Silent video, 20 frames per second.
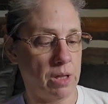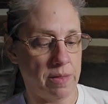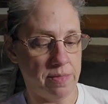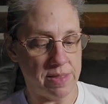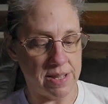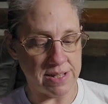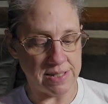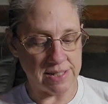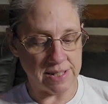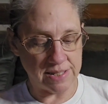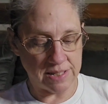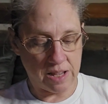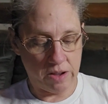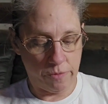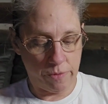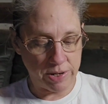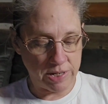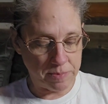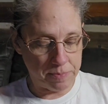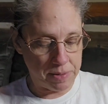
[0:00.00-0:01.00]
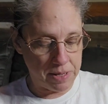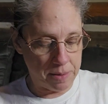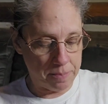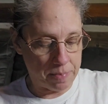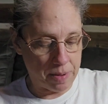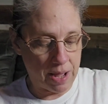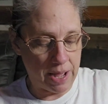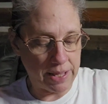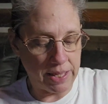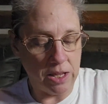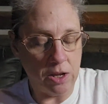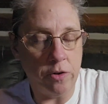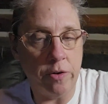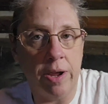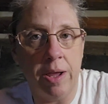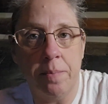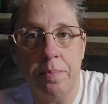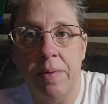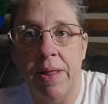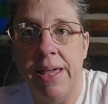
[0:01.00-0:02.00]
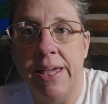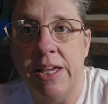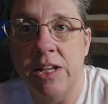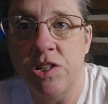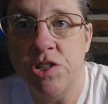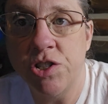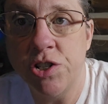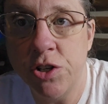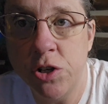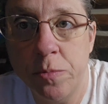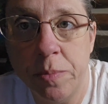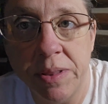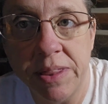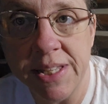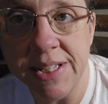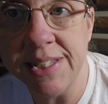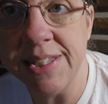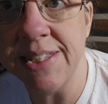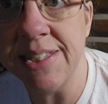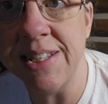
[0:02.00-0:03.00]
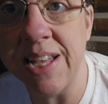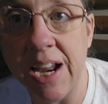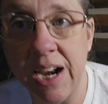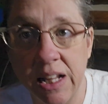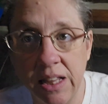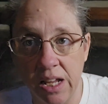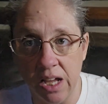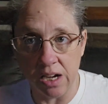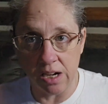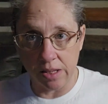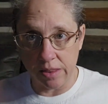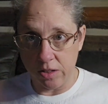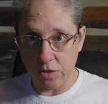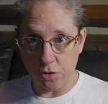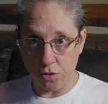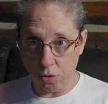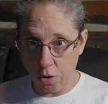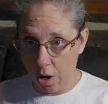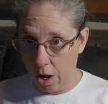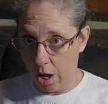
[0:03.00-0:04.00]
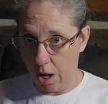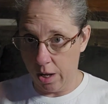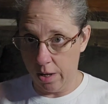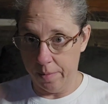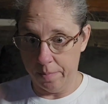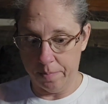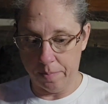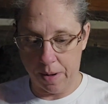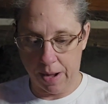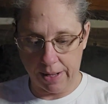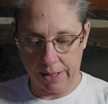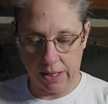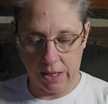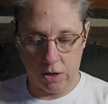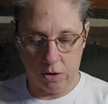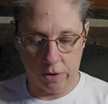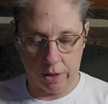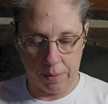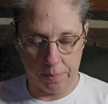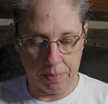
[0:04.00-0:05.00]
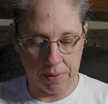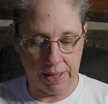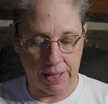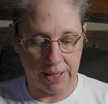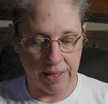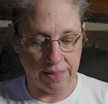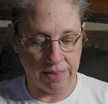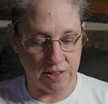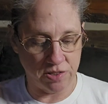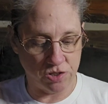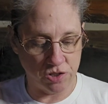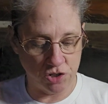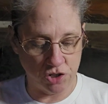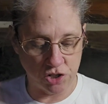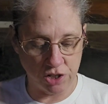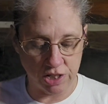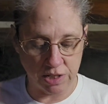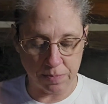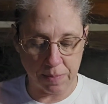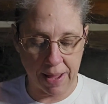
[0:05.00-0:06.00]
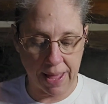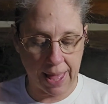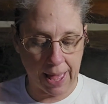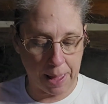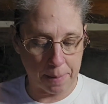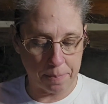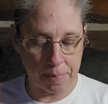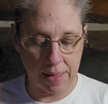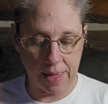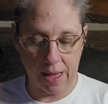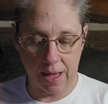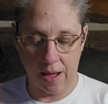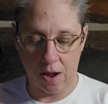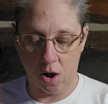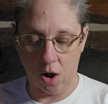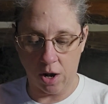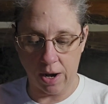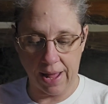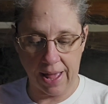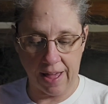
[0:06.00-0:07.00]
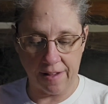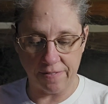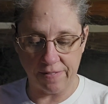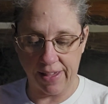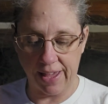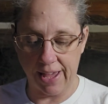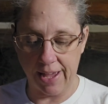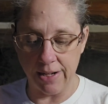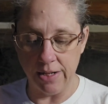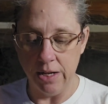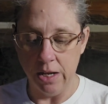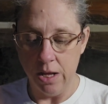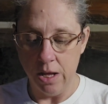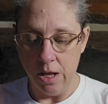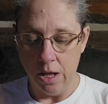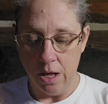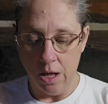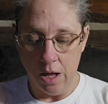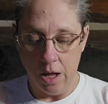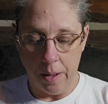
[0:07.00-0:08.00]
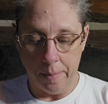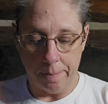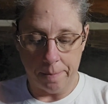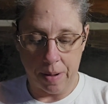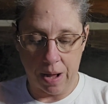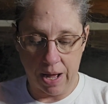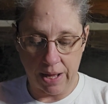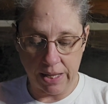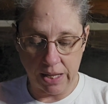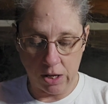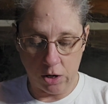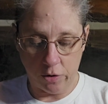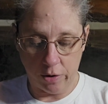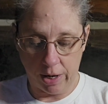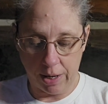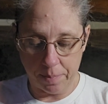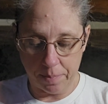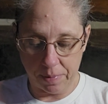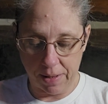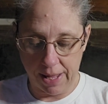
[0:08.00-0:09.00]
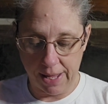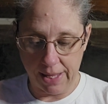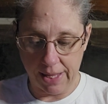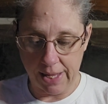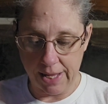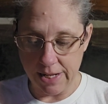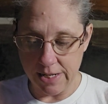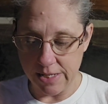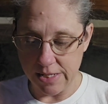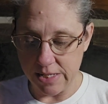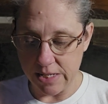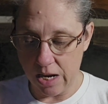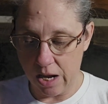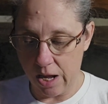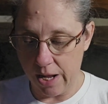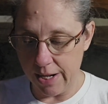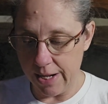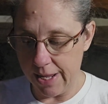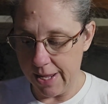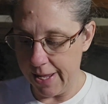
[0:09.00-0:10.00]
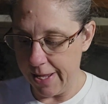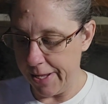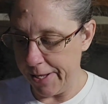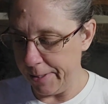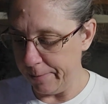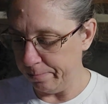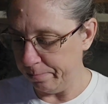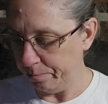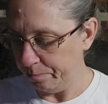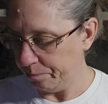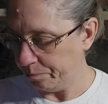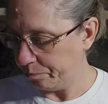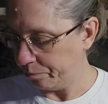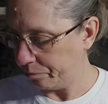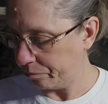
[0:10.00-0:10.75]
This is going to be a Boggy Creek blanket too, but this is not a Luck of the Draw Boggy Creek blanket. This is just my Happy Heart Afghan Boggy Creek blanket done in